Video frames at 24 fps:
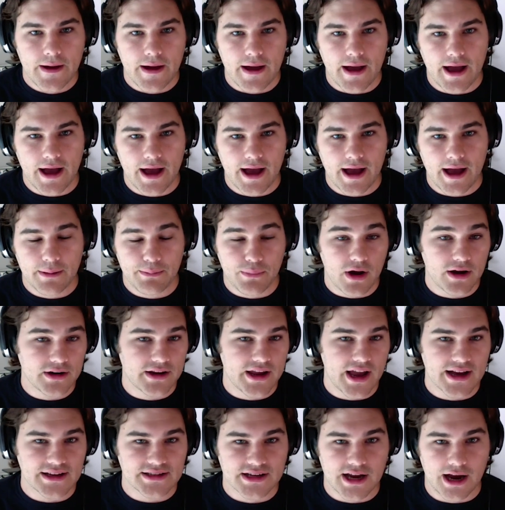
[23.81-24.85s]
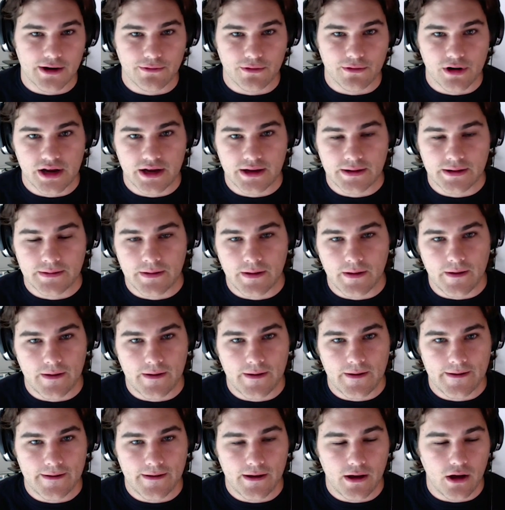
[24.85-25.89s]
podcast covering
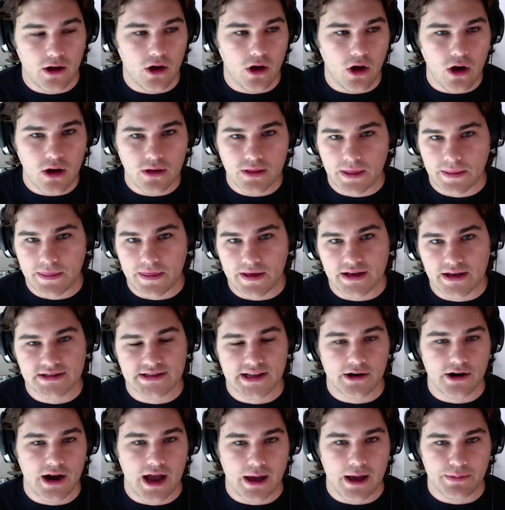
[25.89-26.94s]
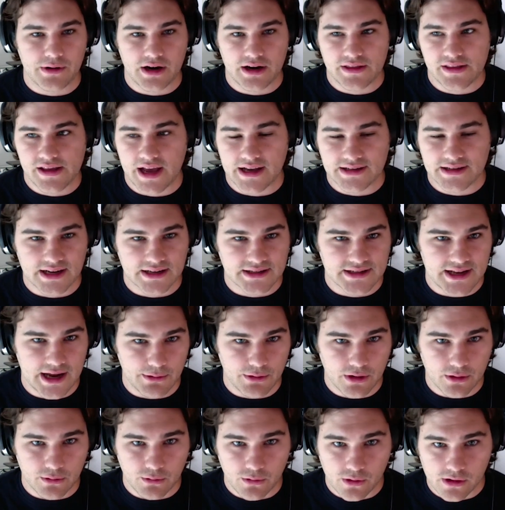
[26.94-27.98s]
all the things that are happening in the SX
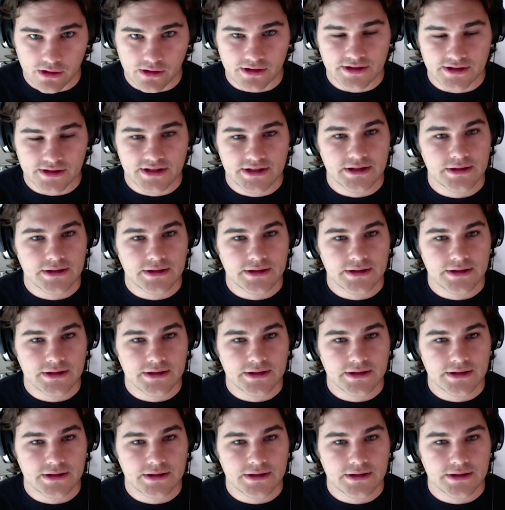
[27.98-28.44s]
Network world,